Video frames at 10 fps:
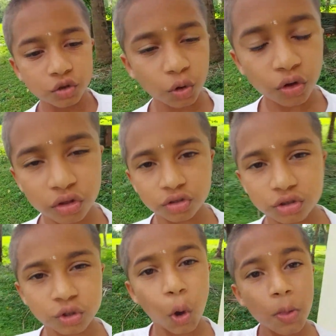So,
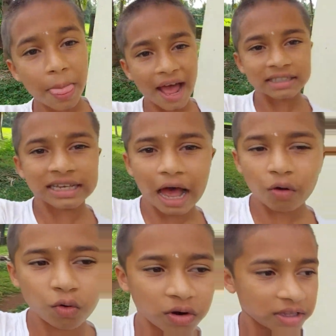so that's how
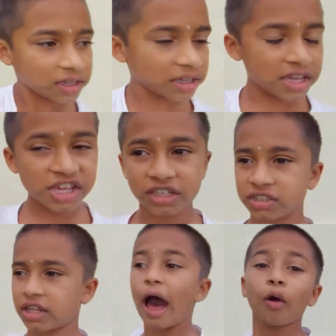he is
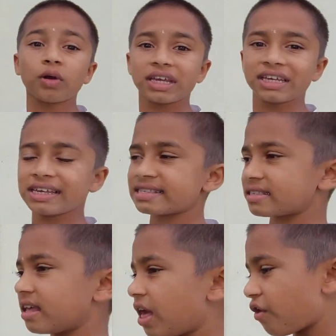now. He is
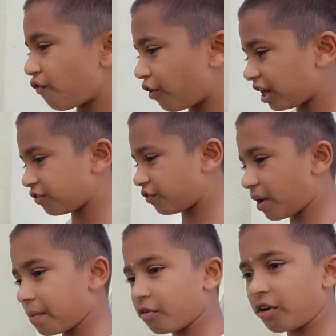very
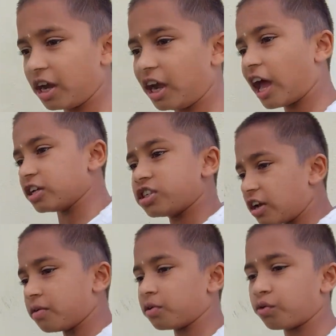famous, very nice
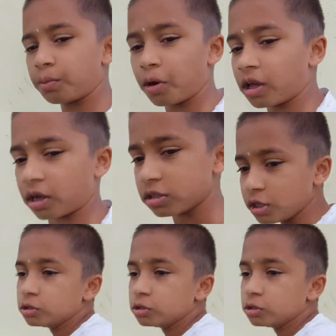at football, like that.